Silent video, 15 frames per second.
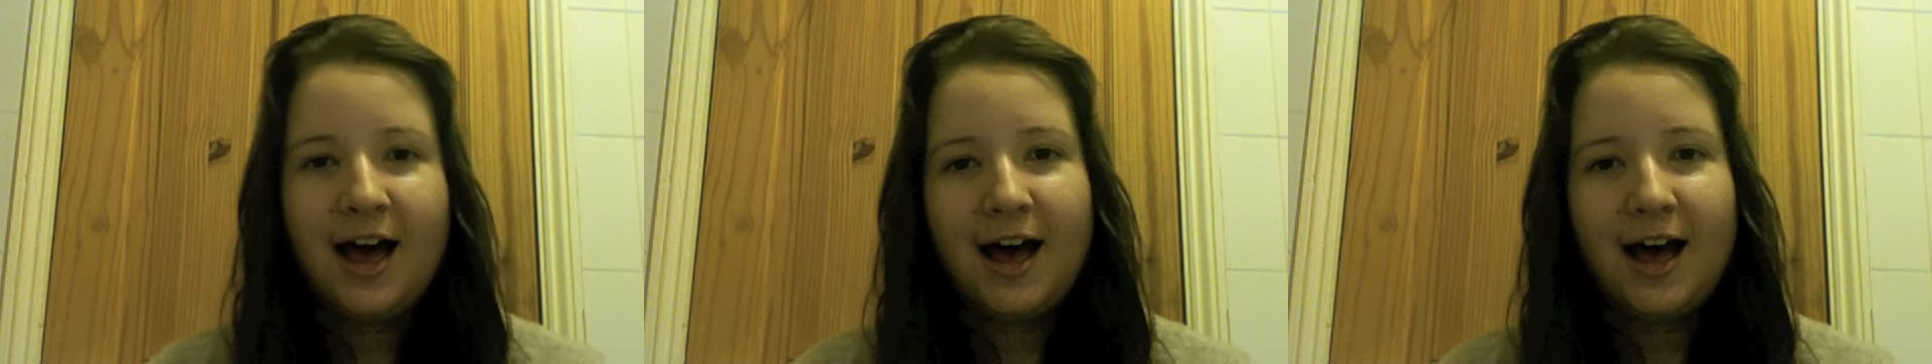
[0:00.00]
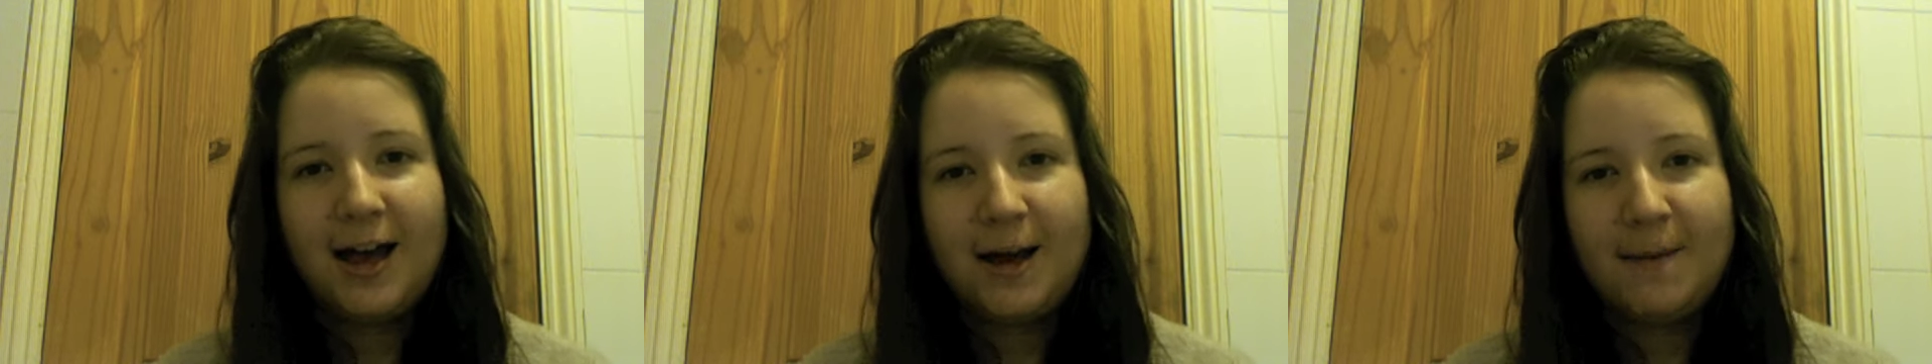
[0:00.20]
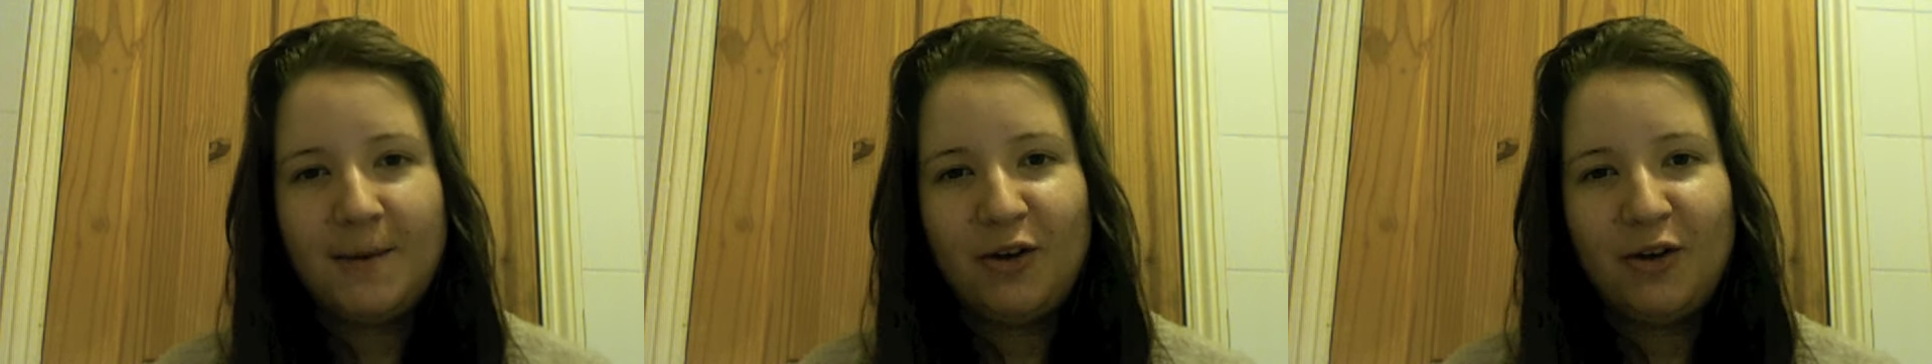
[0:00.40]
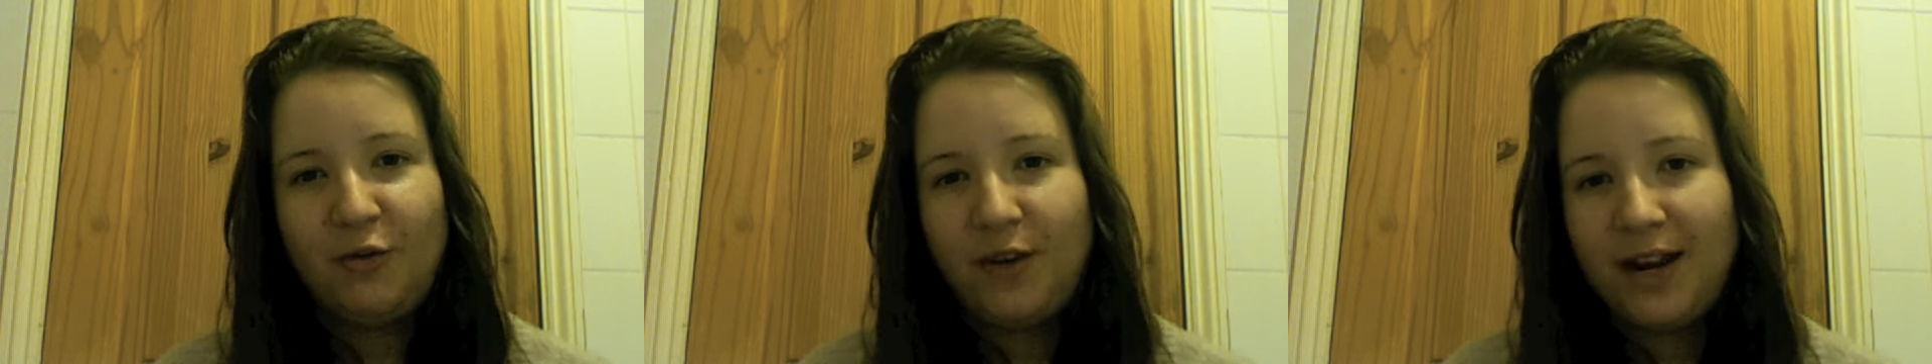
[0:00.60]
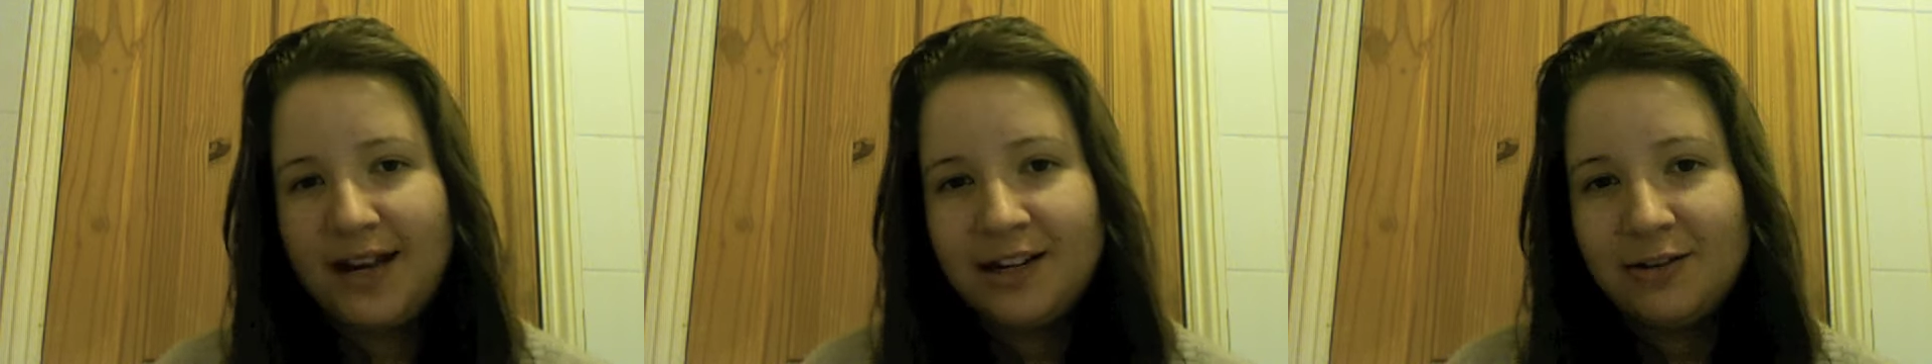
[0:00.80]
a
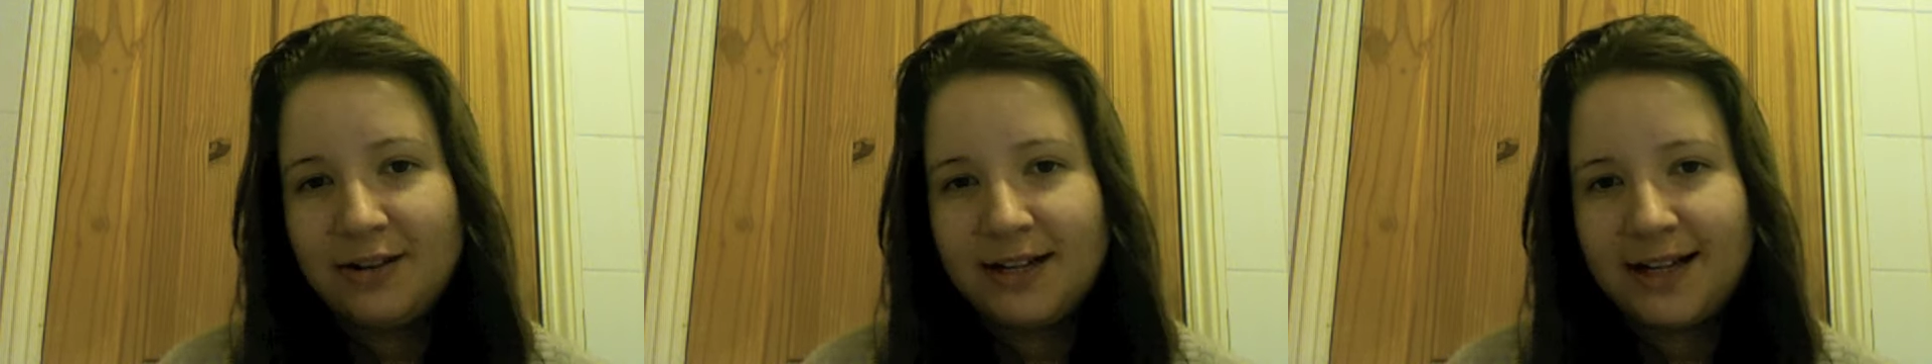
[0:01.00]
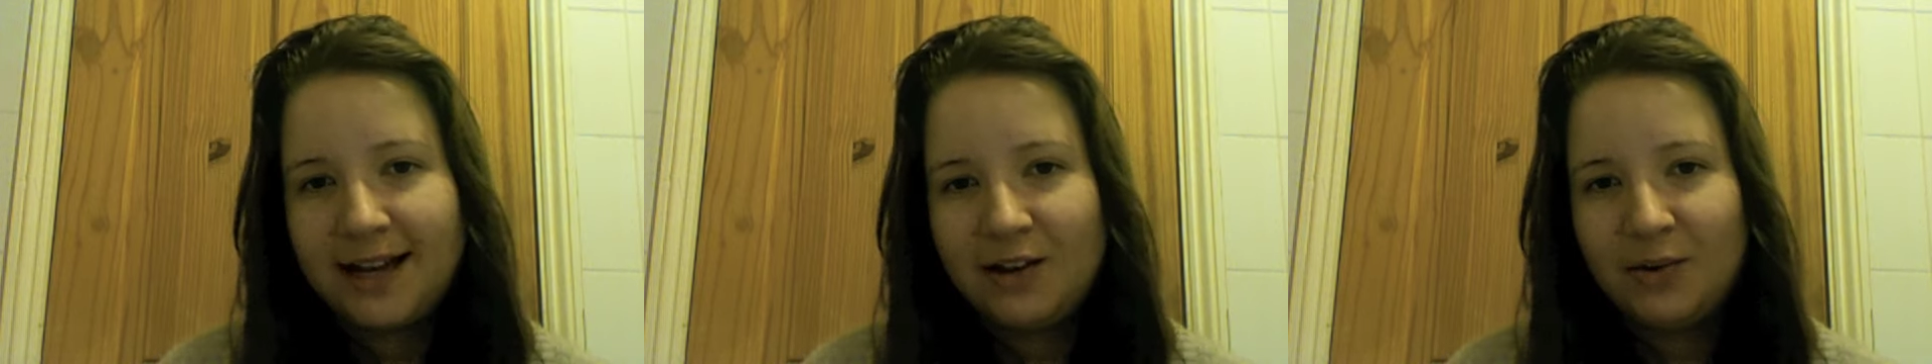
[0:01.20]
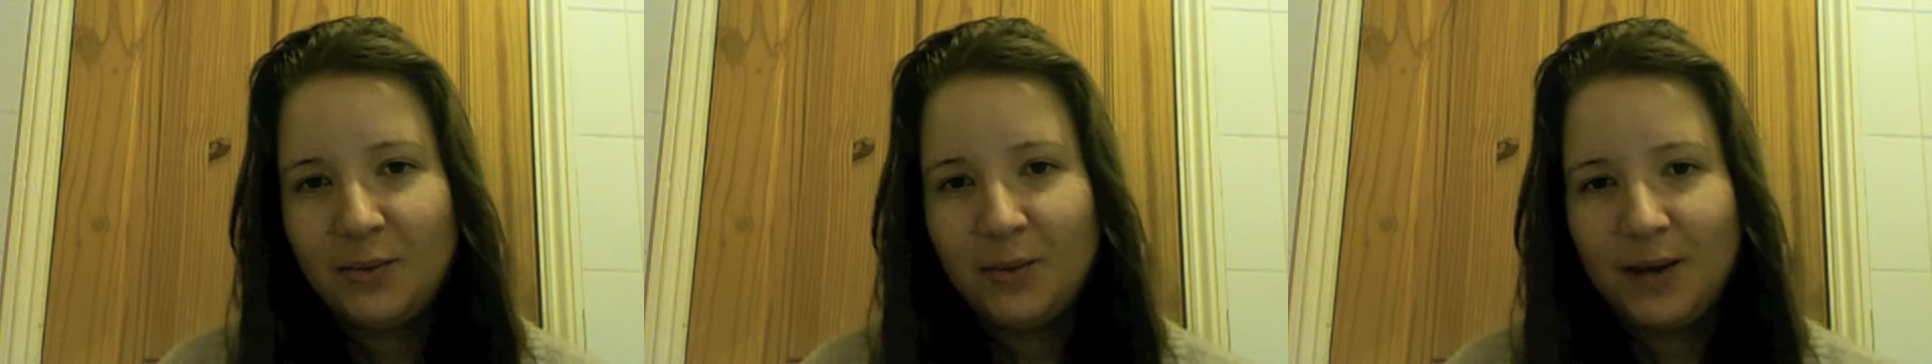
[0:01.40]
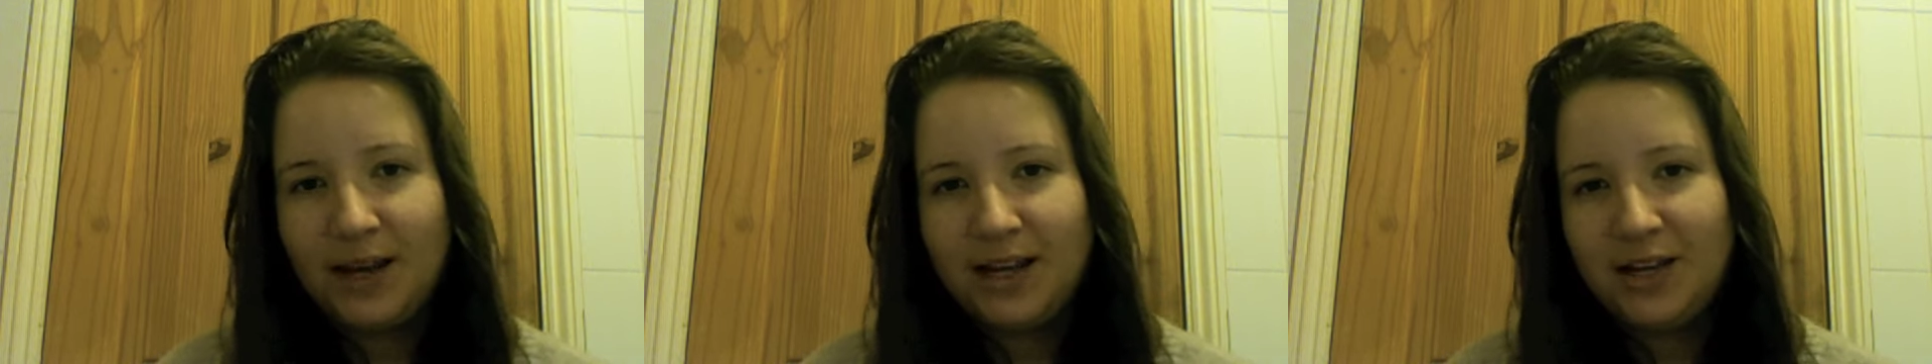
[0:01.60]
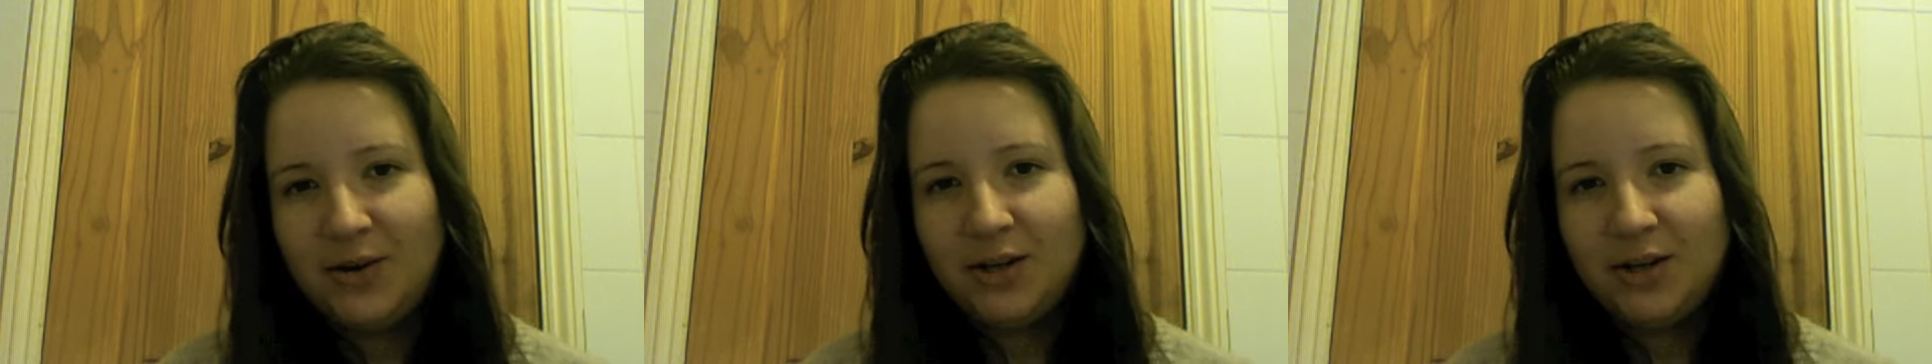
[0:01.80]
Flickr account where
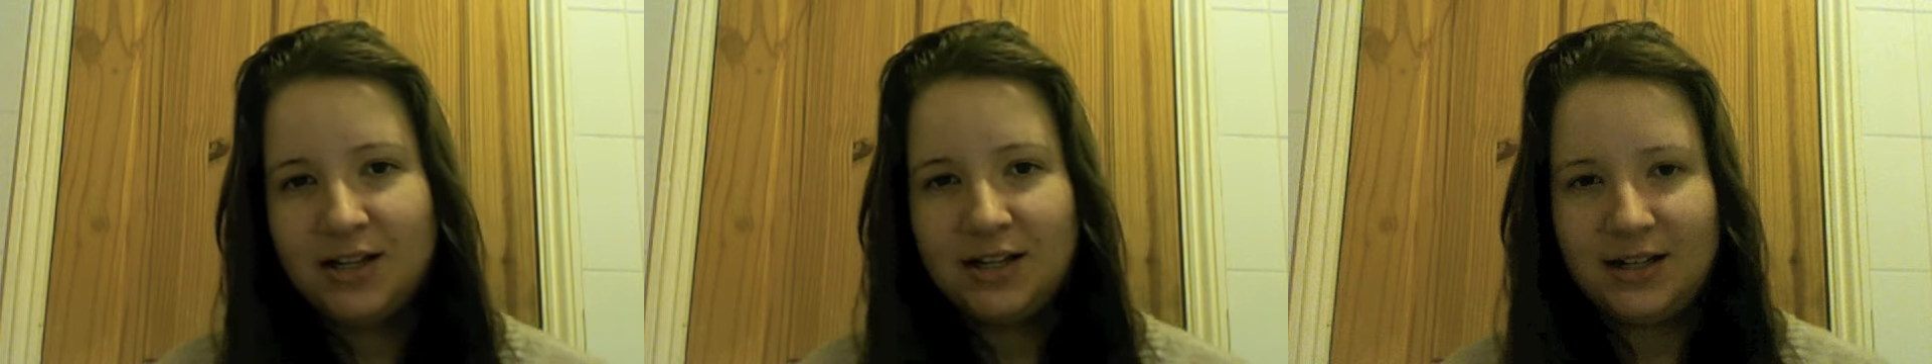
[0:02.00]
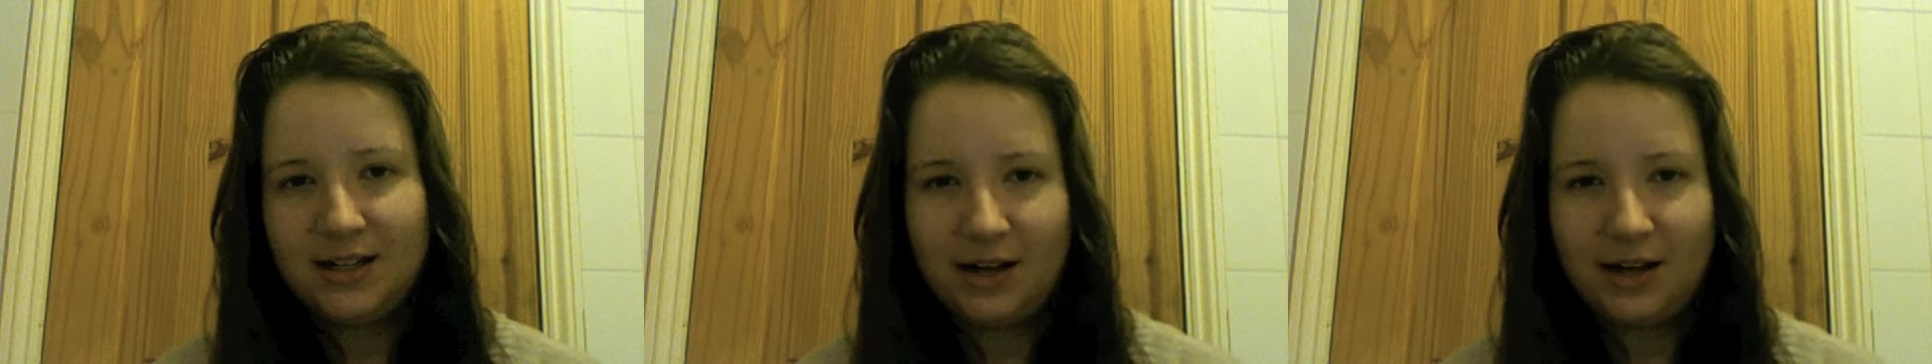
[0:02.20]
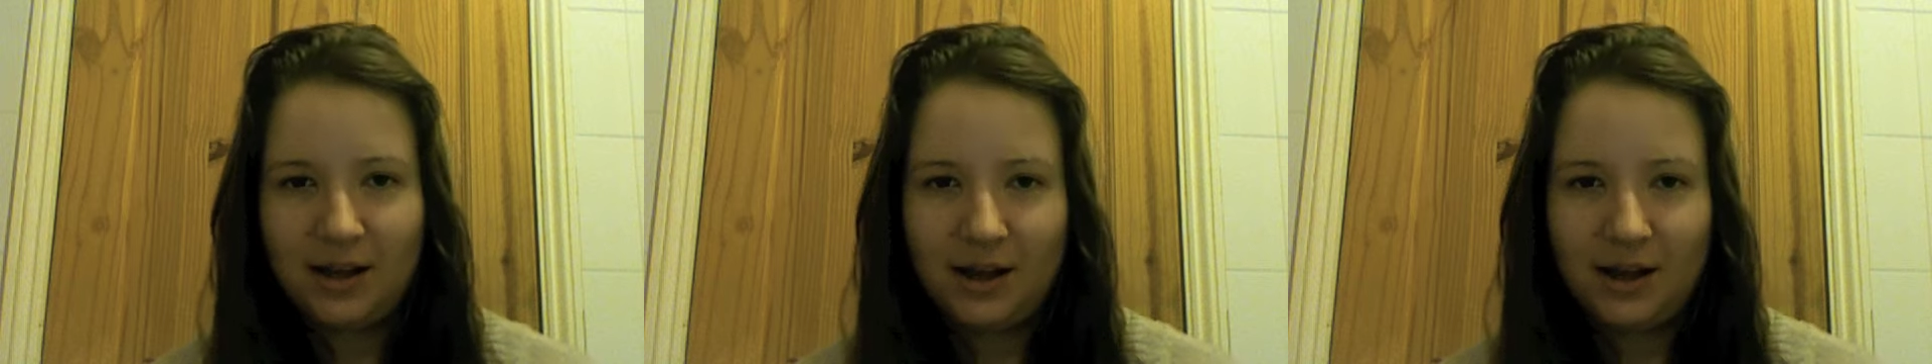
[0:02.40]
you can